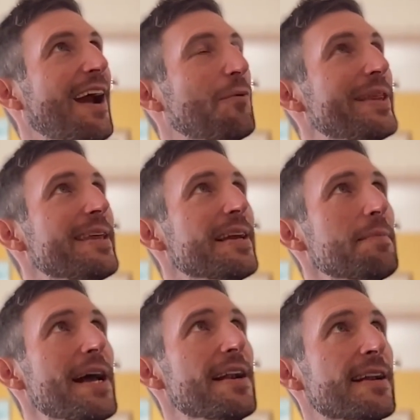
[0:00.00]
We think
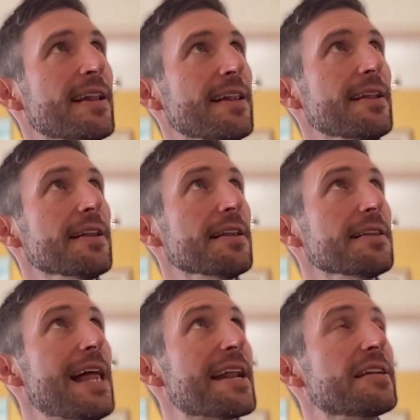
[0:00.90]
about it in a
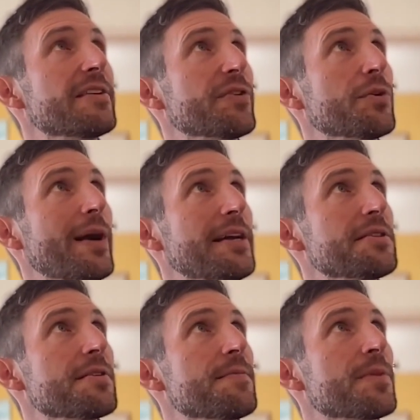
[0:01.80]
lot of different
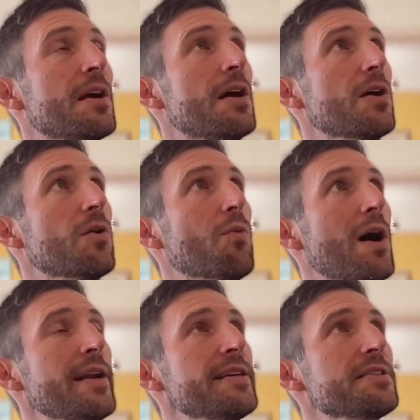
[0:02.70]
ways.
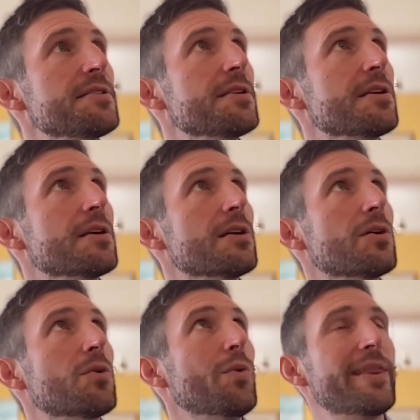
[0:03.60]
One is
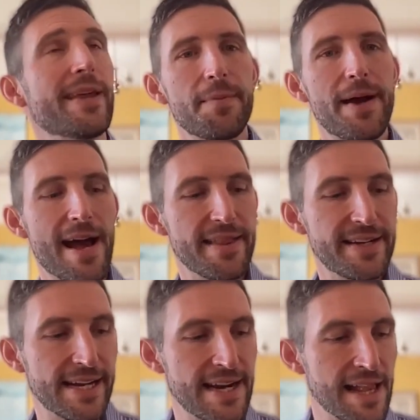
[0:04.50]
we think about how the
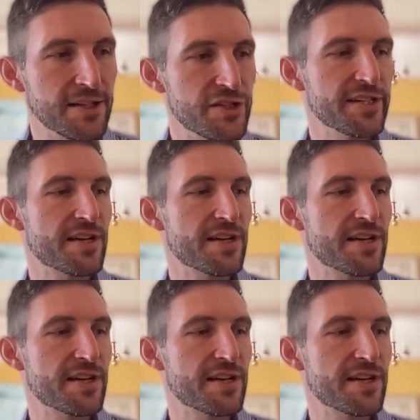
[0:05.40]
technology